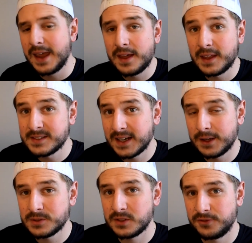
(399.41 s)
and they said
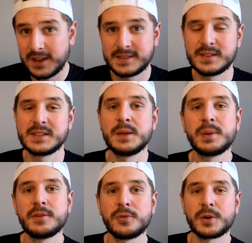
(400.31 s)
it was a fix to the
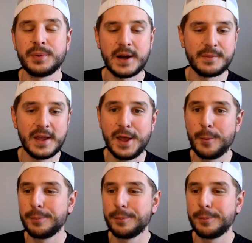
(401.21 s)
CP4 pump,